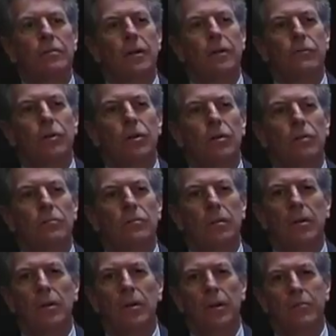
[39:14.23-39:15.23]

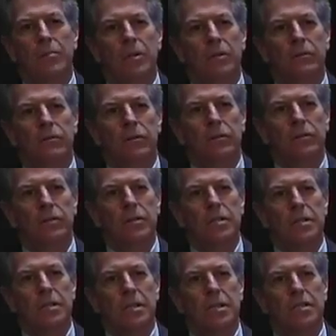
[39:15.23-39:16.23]
I've been involved in
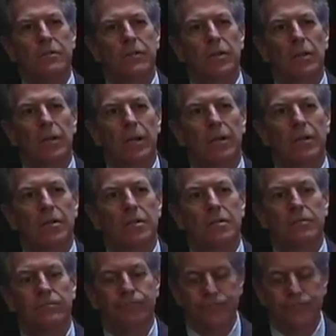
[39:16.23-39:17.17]
this case for 9 years,